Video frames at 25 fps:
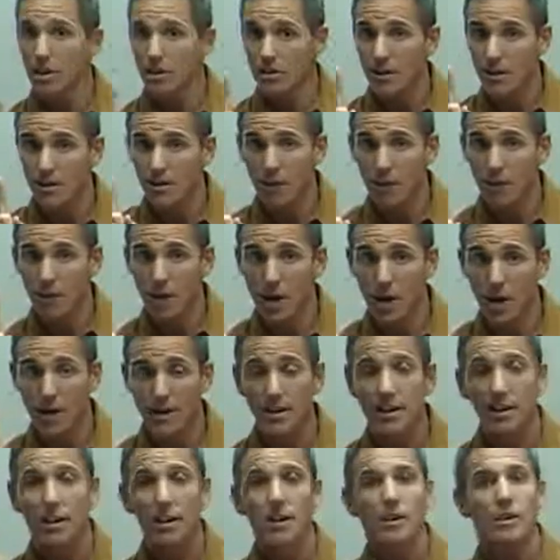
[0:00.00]
Number
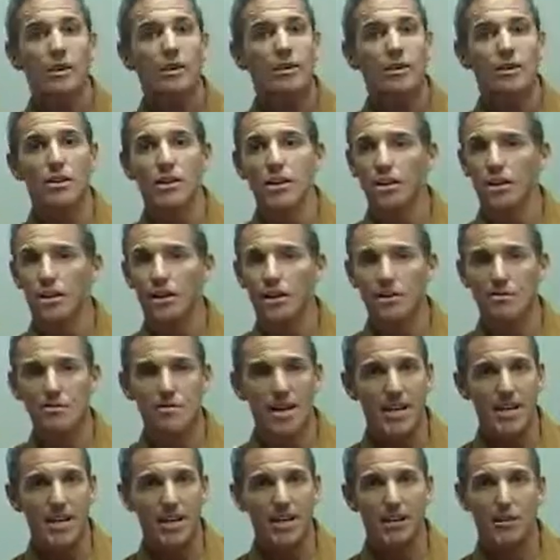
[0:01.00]
1, you hear it in
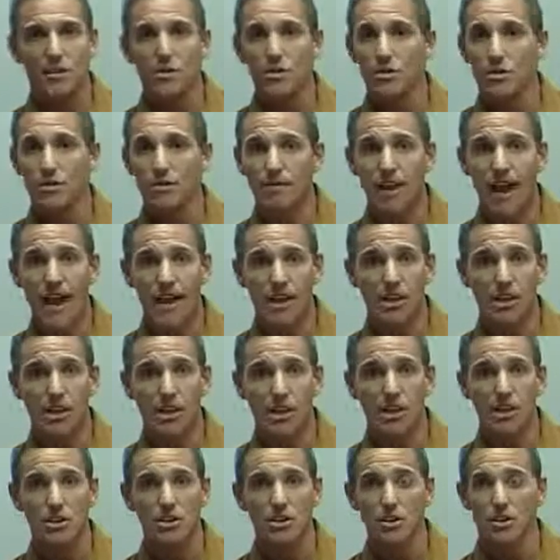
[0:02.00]
making news in
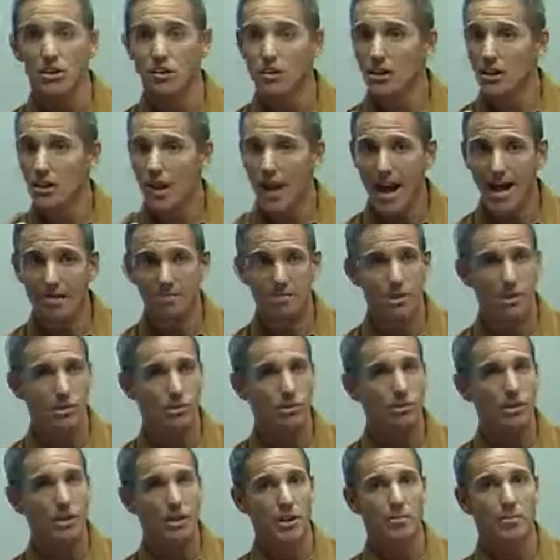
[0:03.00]
vaccinations.
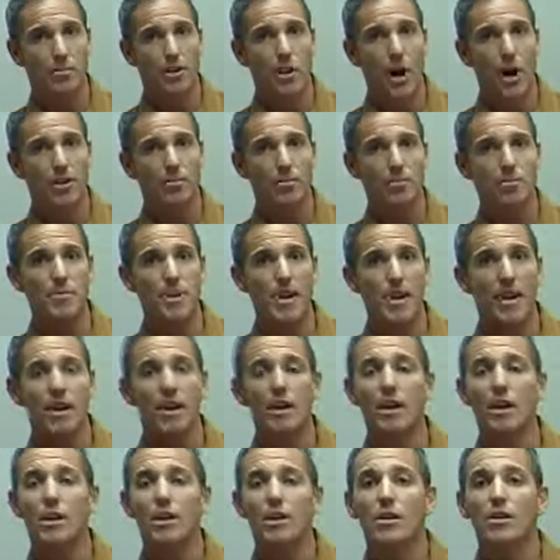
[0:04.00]
Absolutely a problem there.
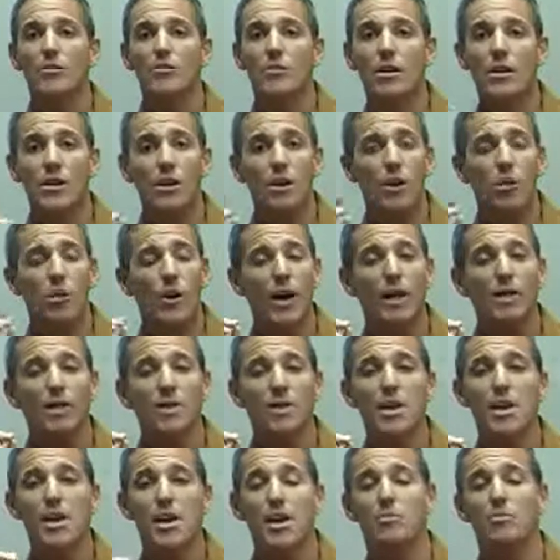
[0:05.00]
But you know what?
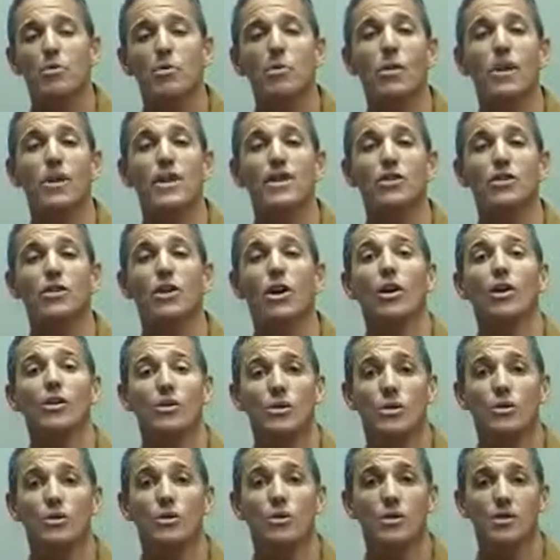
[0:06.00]
The number 1 adult
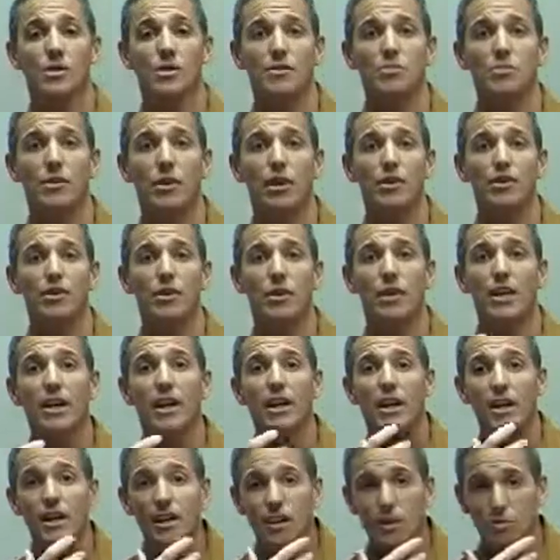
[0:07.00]
source of mercury
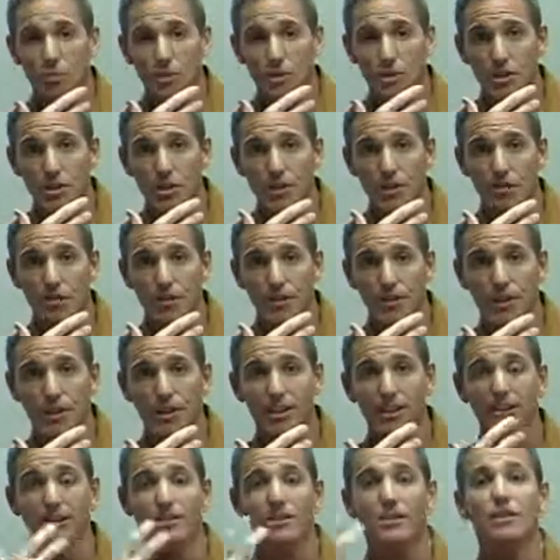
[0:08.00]
is what's in your
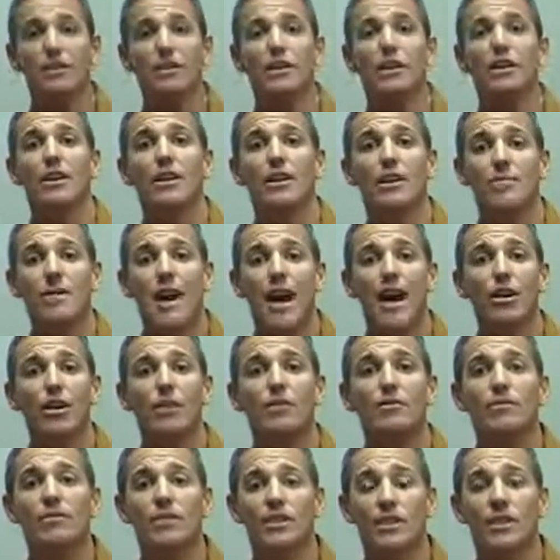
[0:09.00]
fillings.
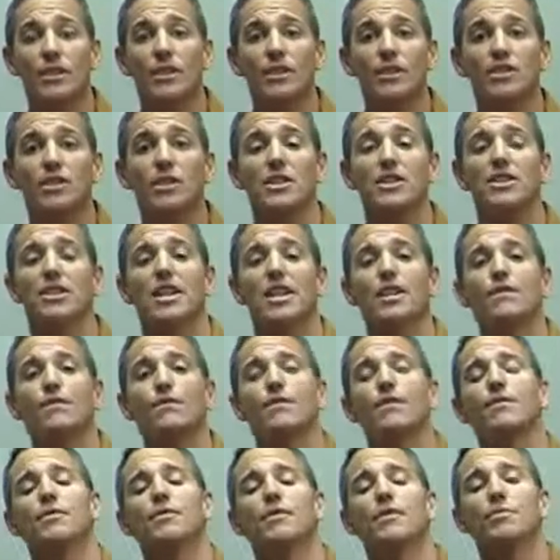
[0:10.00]
Amalgam fillings contain
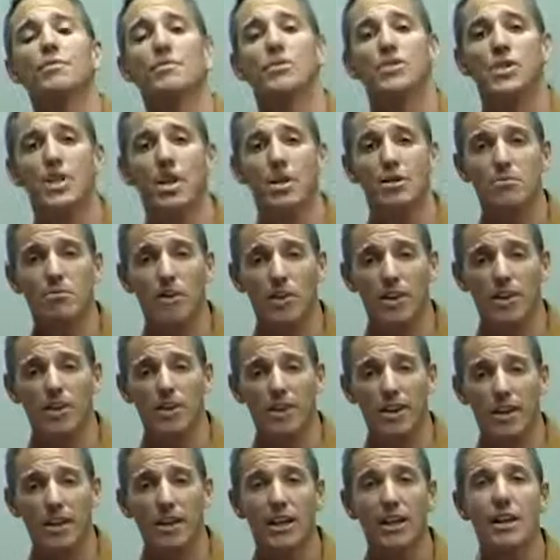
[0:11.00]
50%
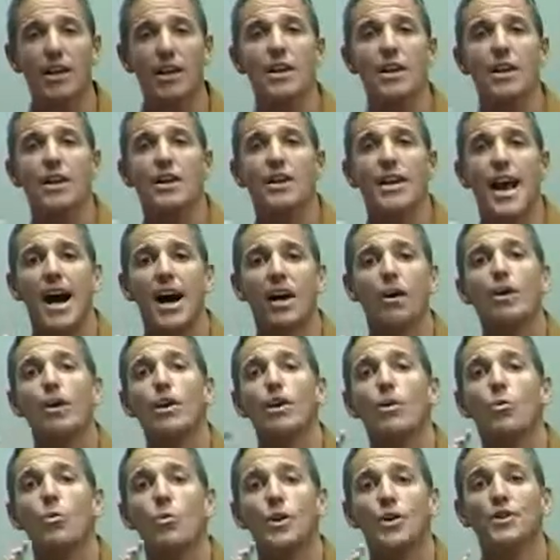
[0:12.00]
mercury. Now,
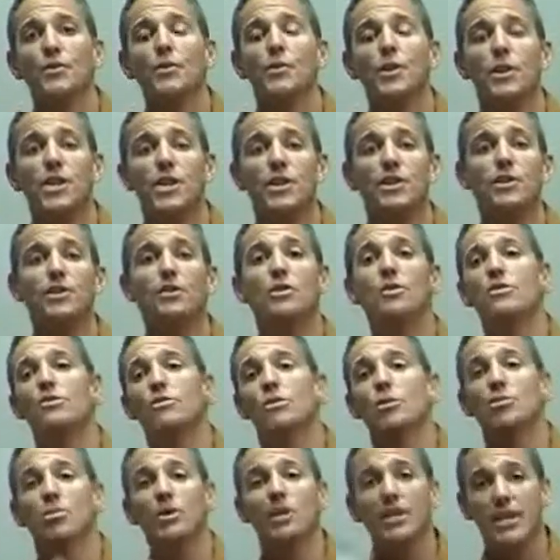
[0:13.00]
what do we need to do to
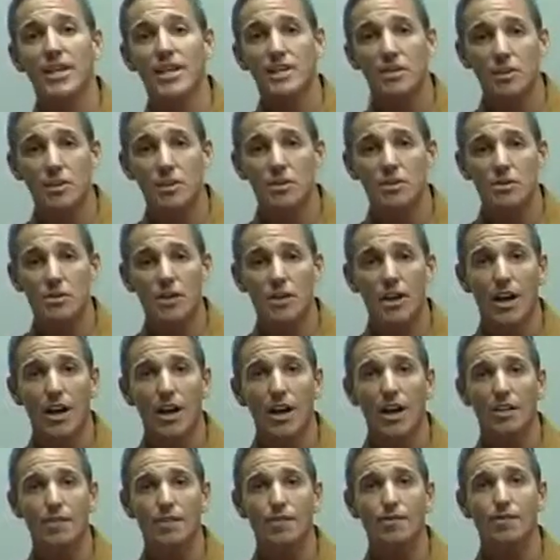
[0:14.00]
replace those,
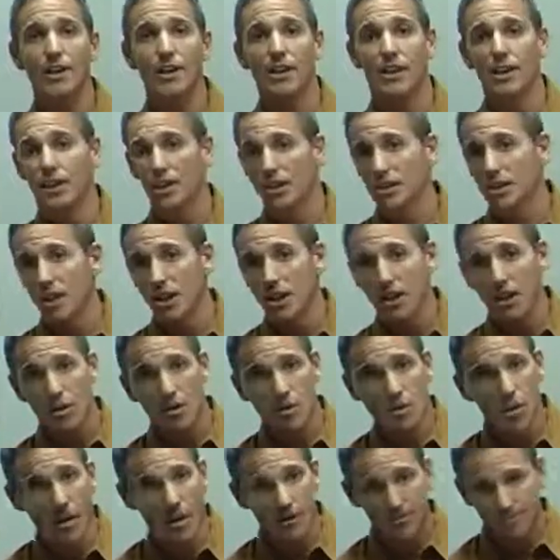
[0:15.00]
the fillings?
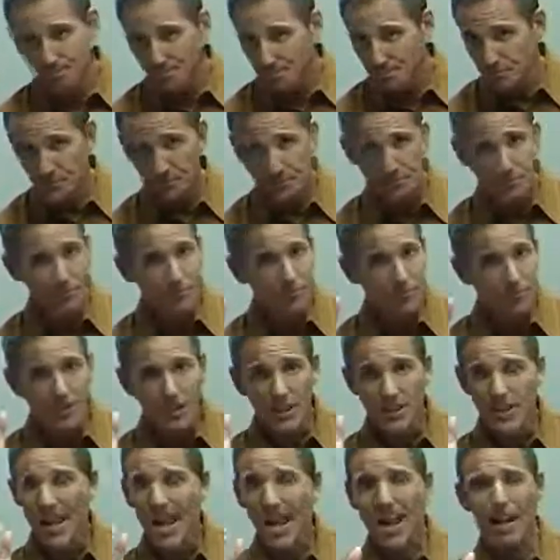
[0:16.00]
Well,
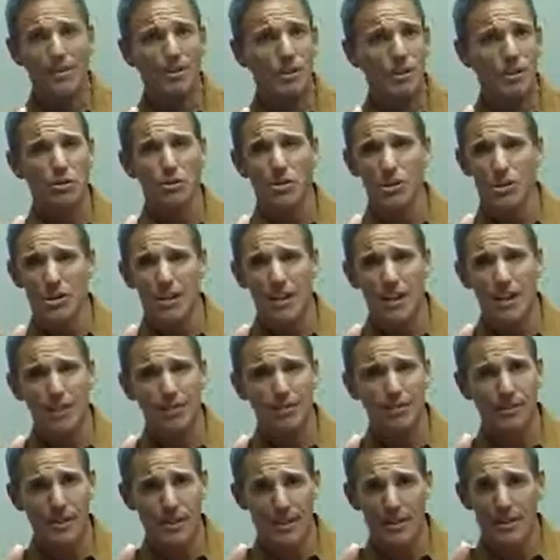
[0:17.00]
you have to do it
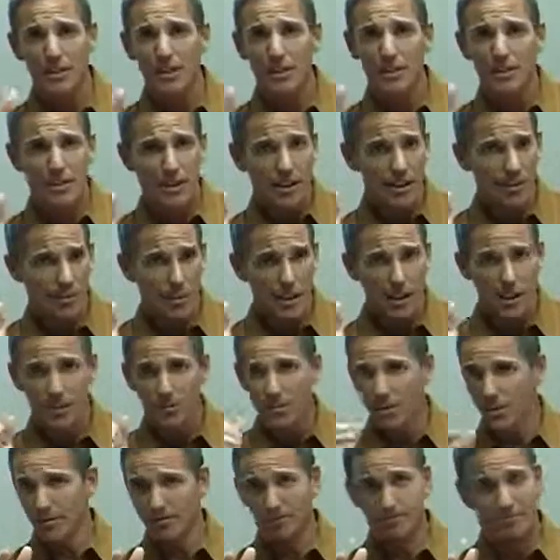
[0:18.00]
safely, and
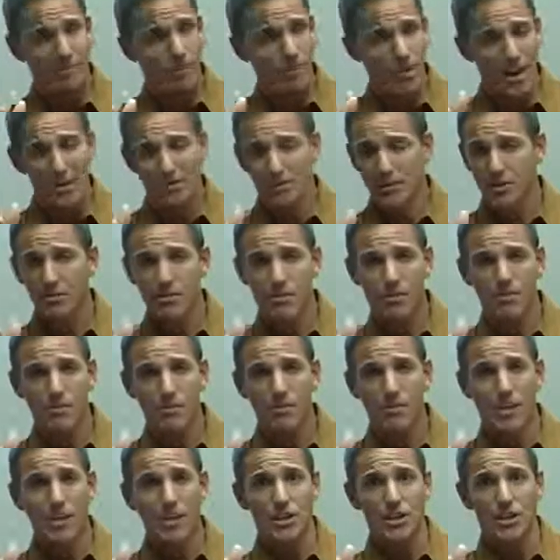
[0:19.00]
we have some
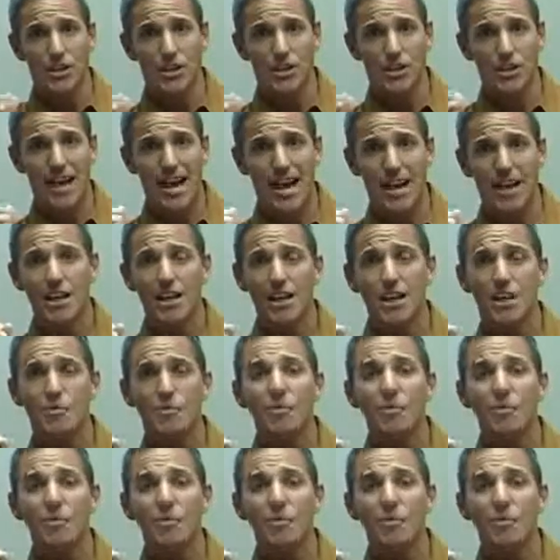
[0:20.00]
information on that.